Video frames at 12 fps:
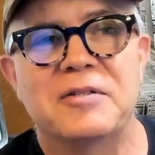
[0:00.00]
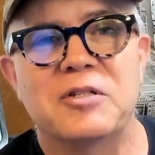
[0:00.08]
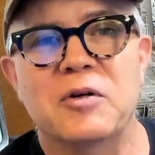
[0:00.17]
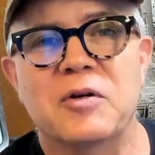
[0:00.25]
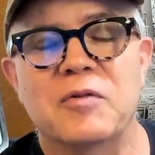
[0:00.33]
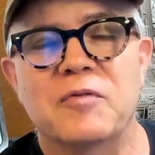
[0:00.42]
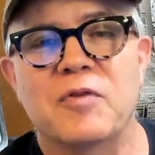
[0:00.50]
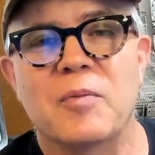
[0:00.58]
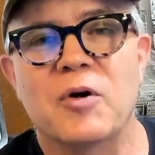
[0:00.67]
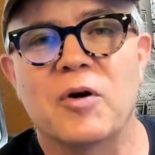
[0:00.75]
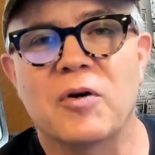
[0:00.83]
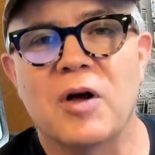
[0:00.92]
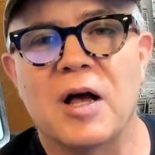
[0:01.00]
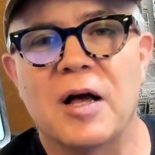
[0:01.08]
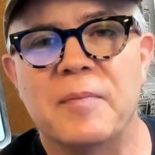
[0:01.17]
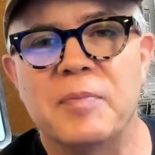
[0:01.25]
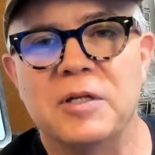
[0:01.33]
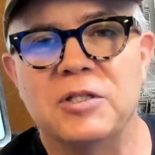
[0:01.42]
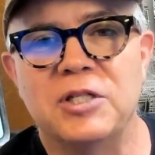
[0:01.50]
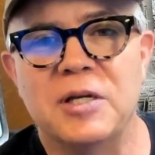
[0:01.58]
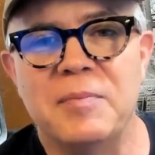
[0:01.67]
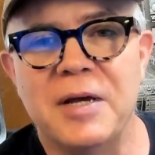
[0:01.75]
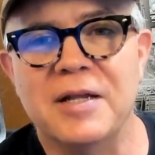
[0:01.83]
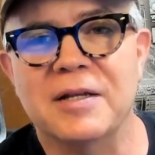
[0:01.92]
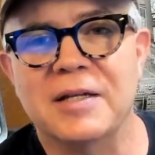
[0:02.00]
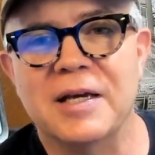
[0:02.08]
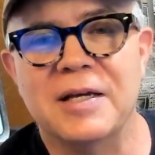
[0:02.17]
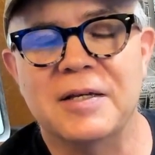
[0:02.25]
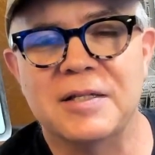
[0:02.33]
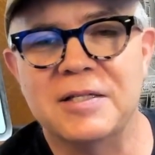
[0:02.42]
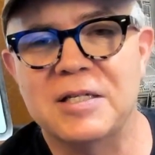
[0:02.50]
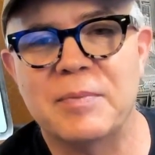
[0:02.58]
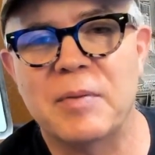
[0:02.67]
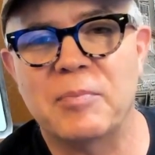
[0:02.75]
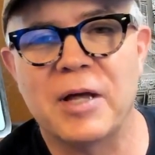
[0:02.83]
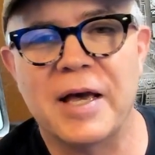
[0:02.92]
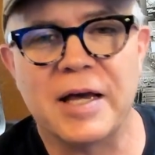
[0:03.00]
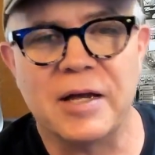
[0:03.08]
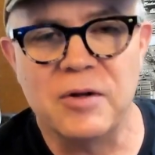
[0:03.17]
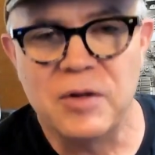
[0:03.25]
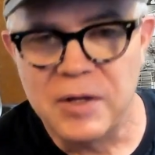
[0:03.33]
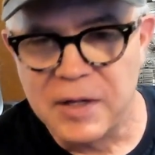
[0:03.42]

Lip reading: took from her, she immediately listened to my playing and